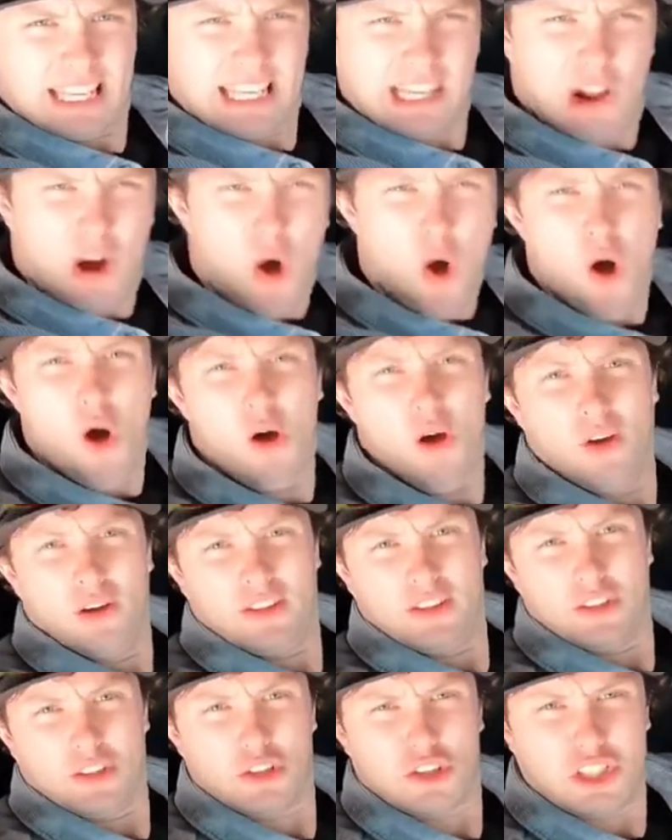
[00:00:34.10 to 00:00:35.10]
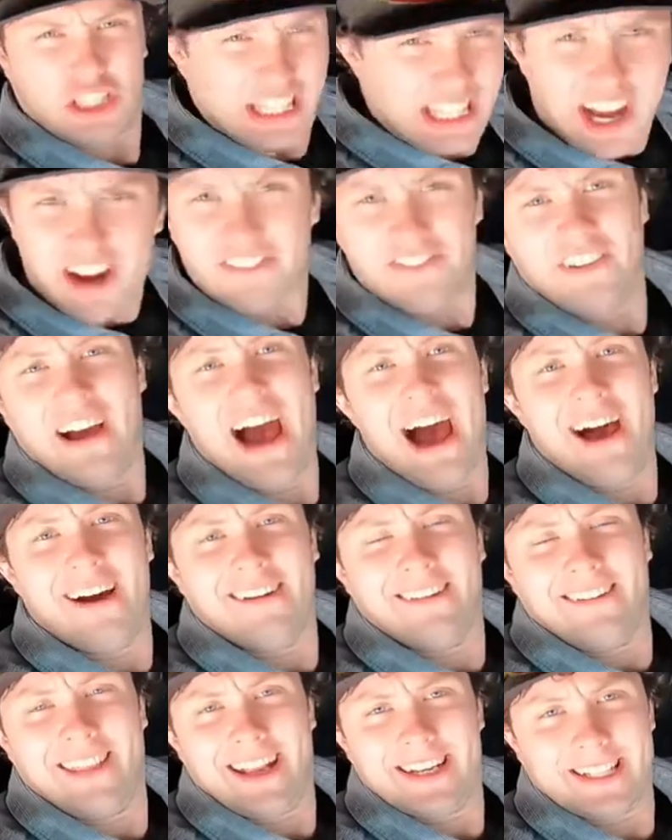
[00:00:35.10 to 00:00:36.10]
Get all your stuff
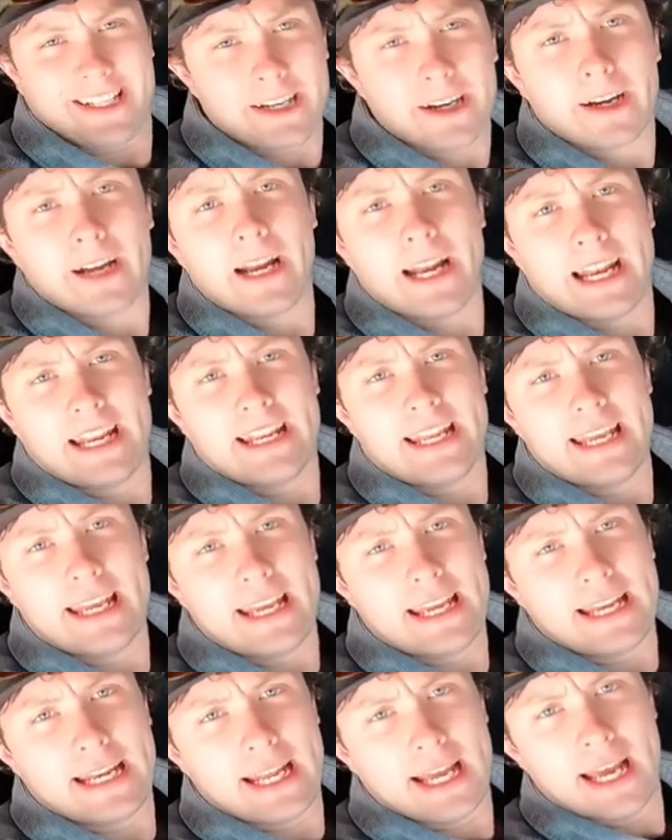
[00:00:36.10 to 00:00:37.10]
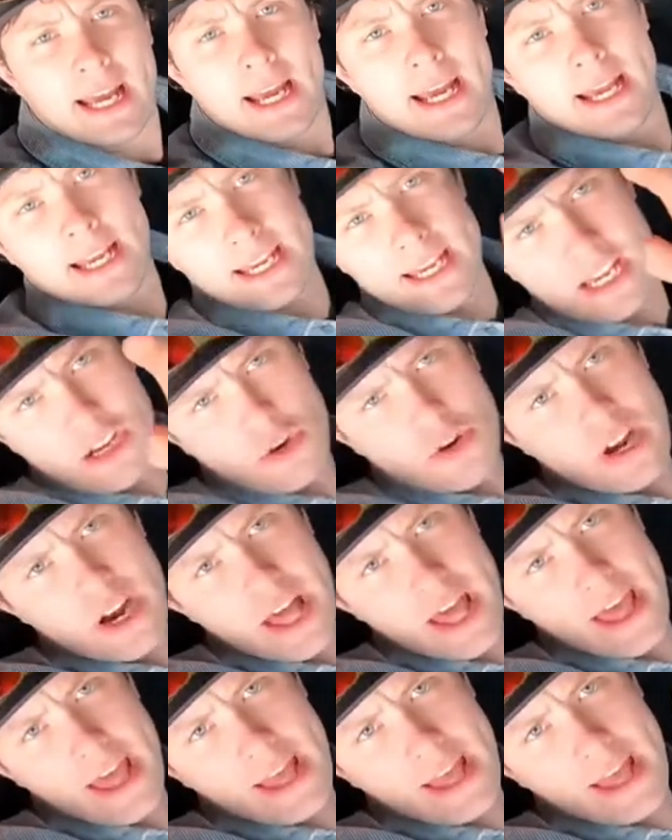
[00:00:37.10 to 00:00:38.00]
out that you're gonna yeah. need. Here it